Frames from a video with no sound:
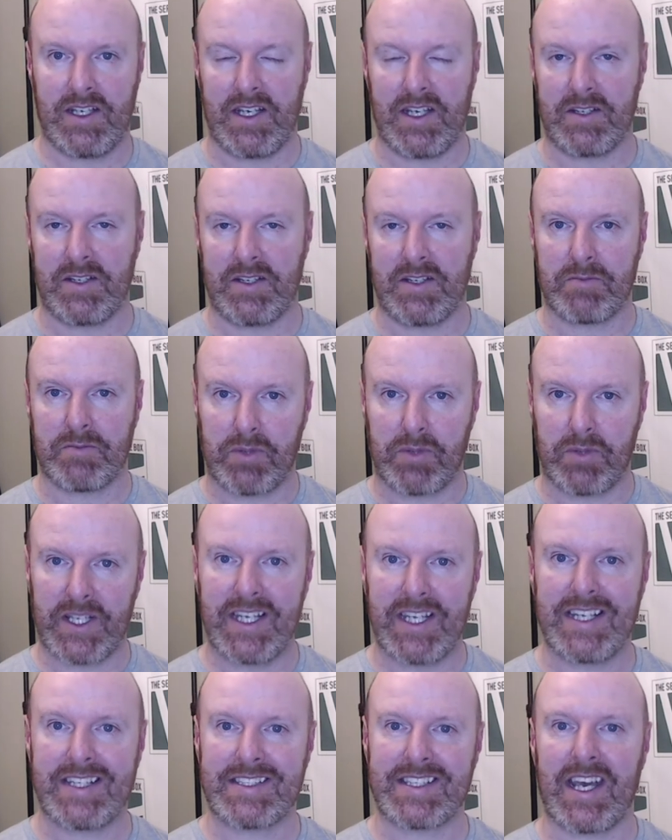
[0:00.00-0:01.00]
To
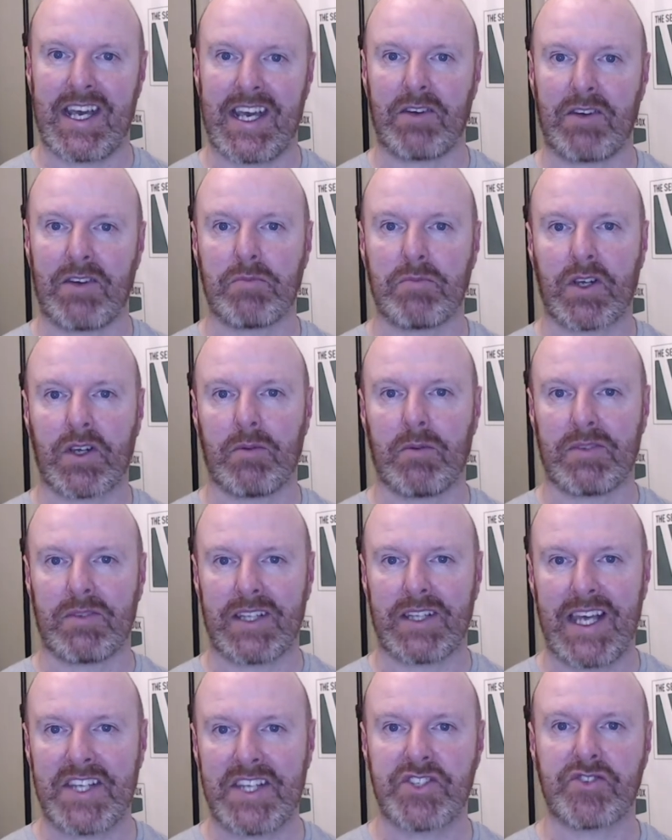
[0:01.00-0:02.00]
play it down, become
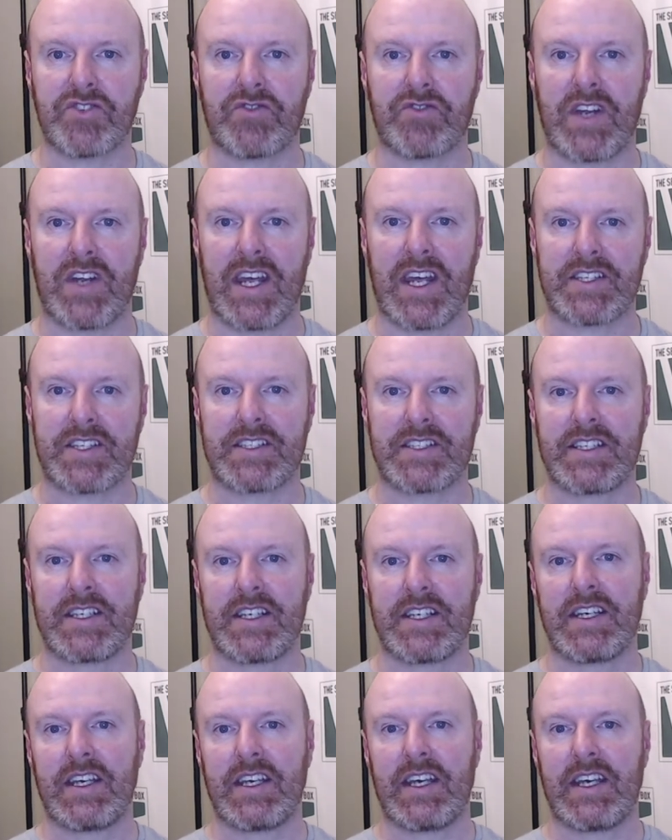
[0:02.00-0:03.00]
less stressed,
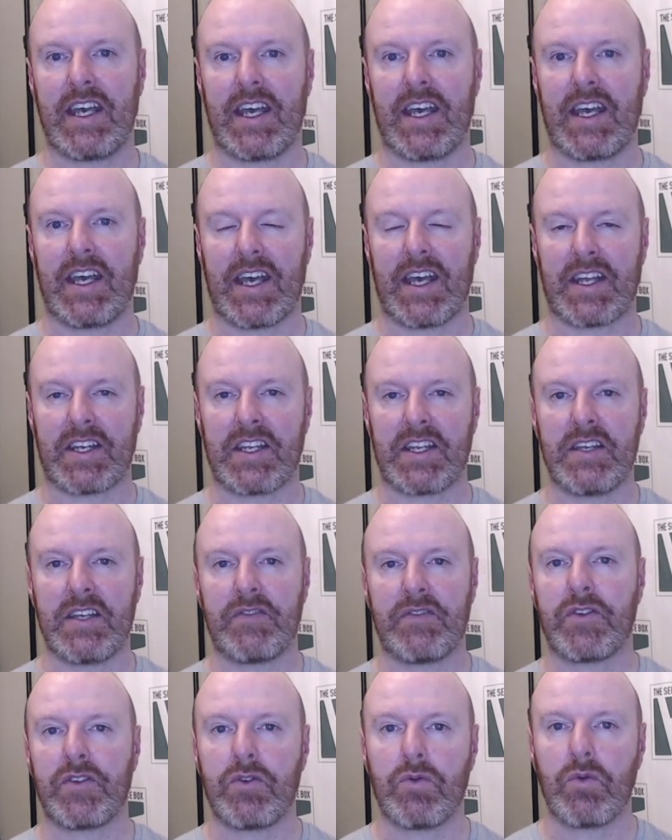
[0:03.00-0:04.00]
and
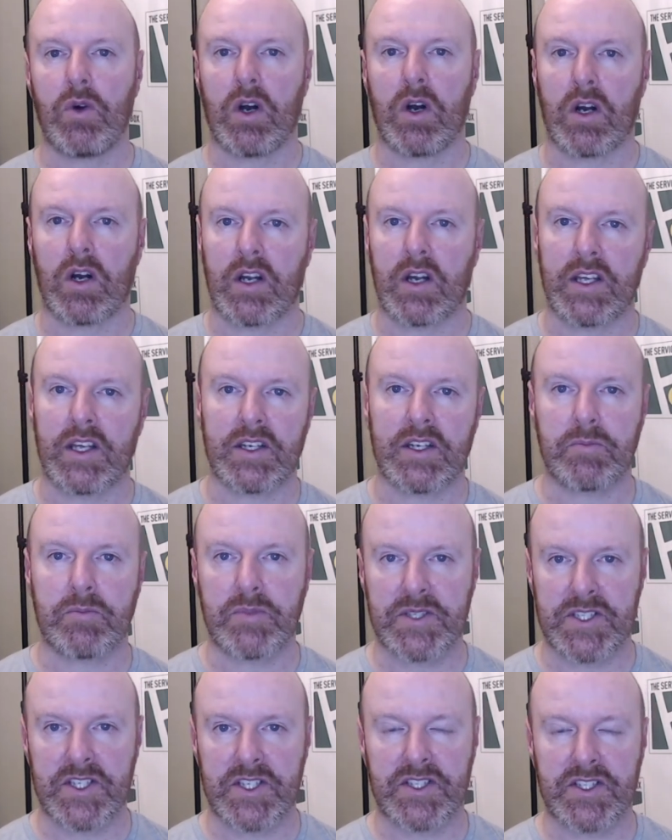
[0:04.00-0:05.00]
if you are in a
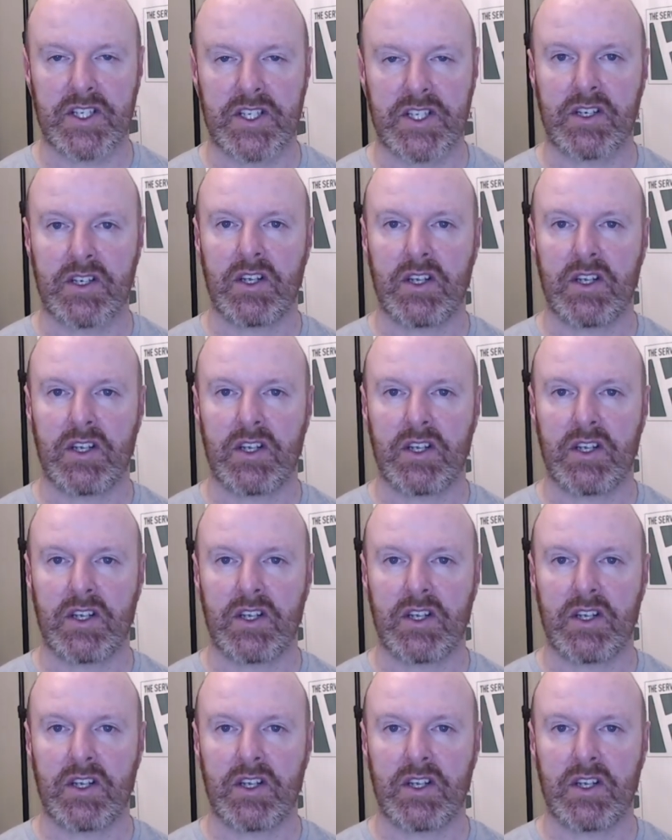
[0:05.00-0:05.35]
position